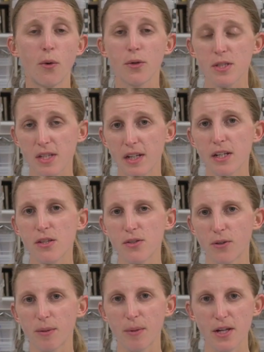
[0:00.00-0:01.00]
or state
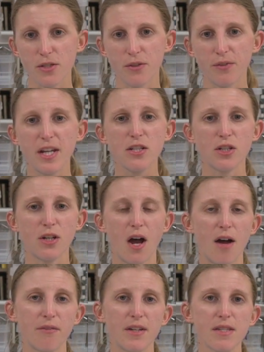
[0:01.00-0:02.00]
historic preservation
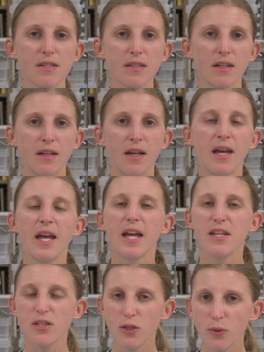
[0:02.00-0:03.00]
office
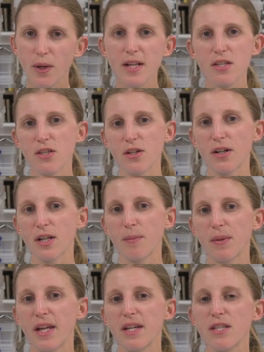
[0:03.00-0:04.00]
is a great starting
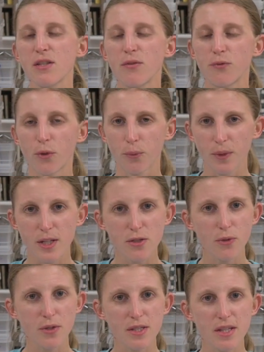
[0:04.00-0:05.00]
place for
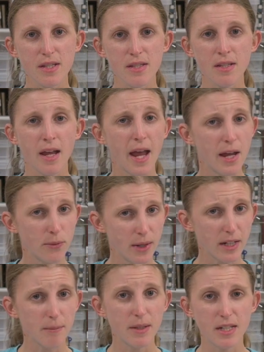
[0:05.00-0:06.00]
resources and
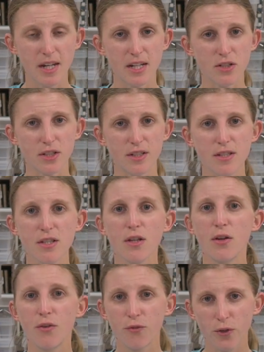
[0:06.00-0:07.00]
recommendations
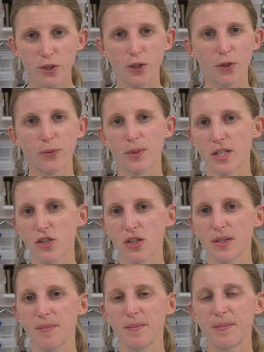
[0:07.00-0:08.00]
for your
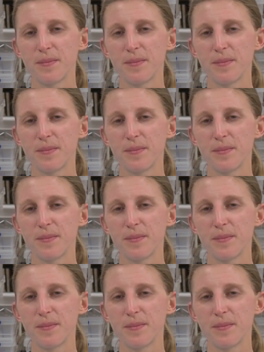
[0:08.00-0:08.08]
region.